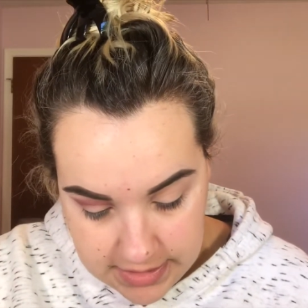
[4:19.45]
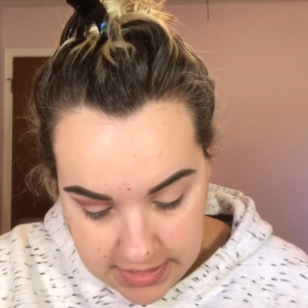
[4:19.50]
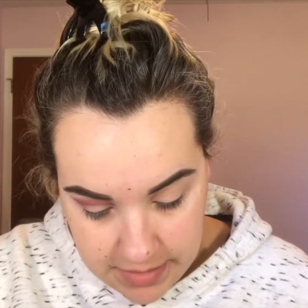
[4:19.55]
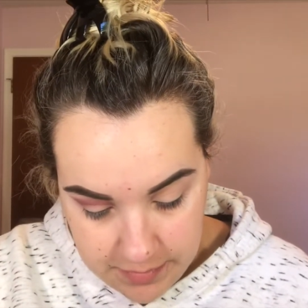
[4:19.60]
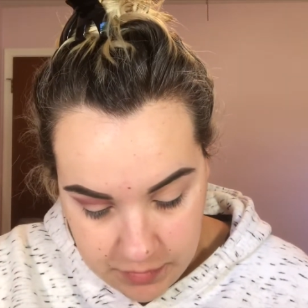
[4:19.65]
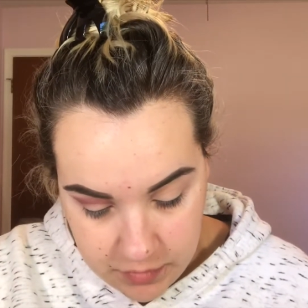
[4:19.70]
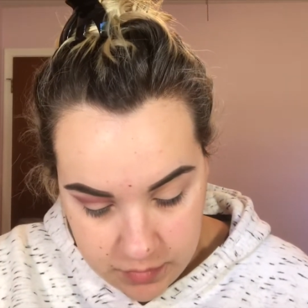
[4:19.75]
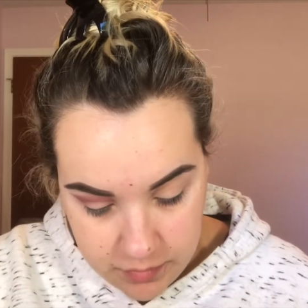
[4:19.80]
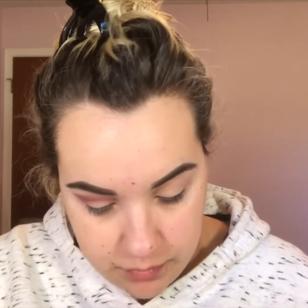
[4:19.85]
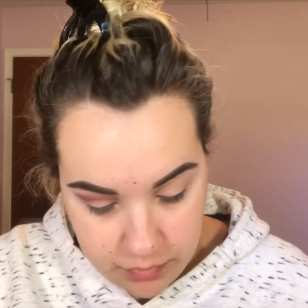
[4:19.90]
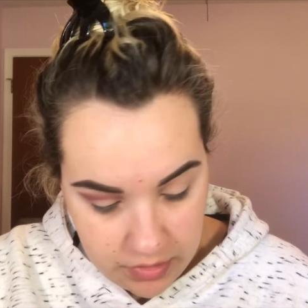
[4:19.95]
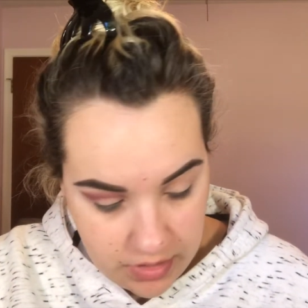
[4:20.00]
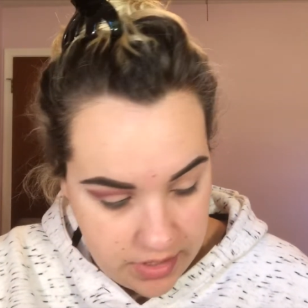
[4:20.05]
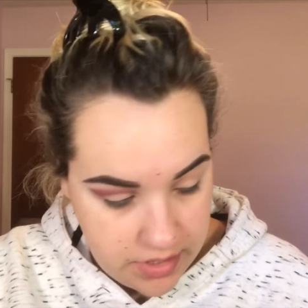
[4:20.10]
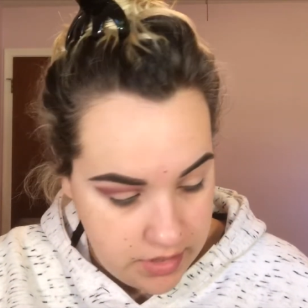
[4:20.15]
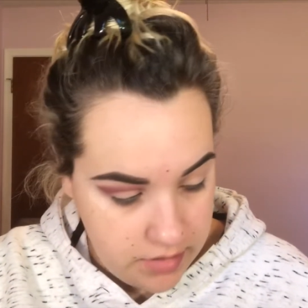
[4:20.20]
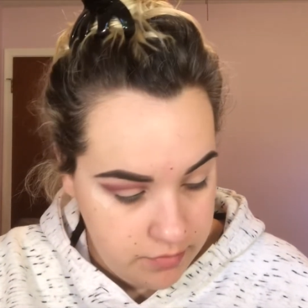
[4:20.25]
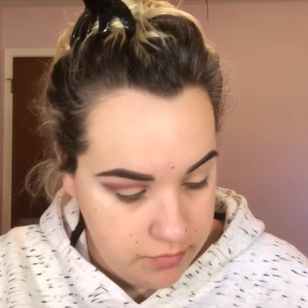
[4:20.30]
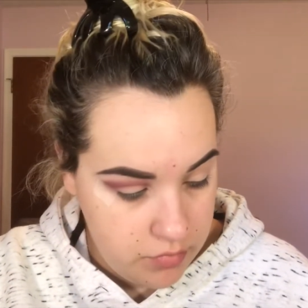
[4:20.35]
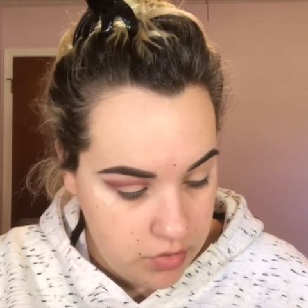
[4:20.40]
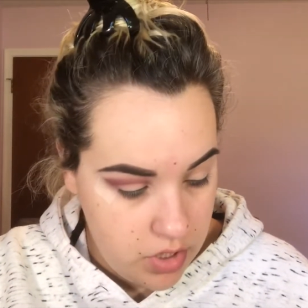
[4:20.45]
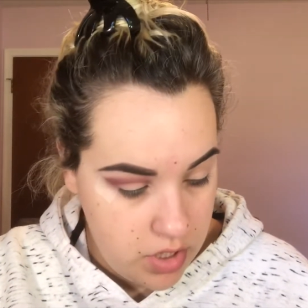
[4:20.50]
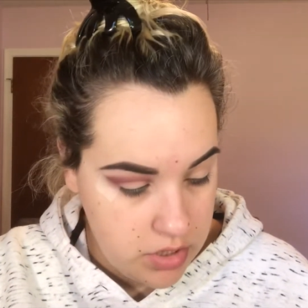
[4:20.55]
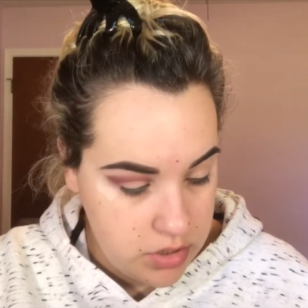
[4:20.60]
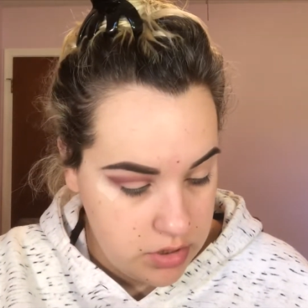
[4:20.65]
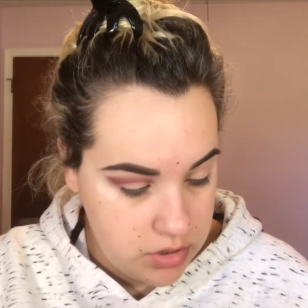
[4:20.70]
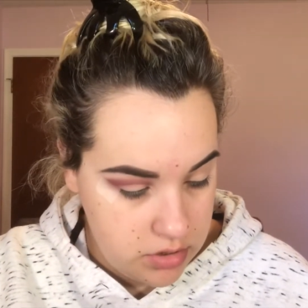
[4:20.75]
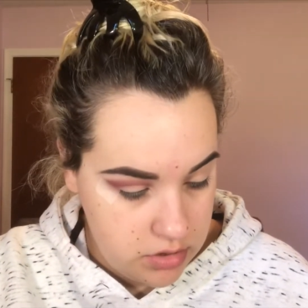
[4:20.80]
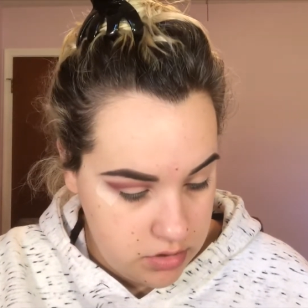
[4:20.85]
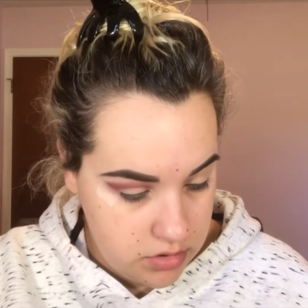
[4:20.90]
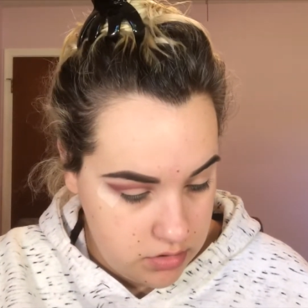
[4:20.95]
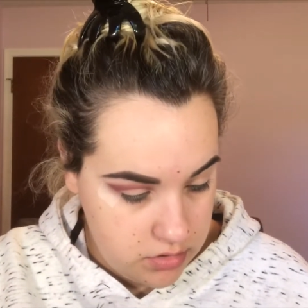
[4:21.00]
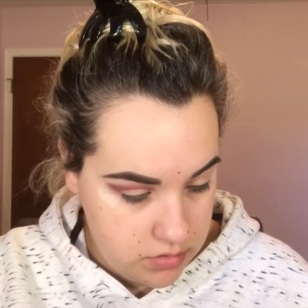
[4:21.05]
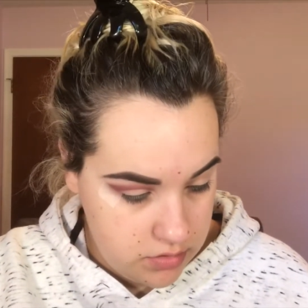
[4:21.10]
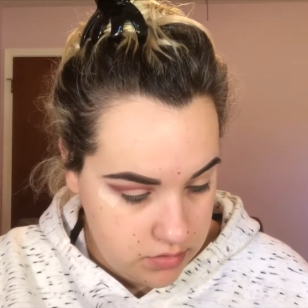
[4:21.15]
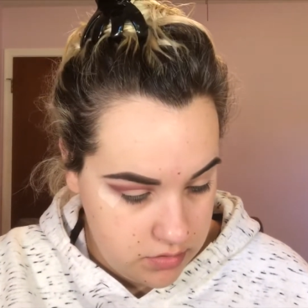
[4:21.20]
tapered blending brush,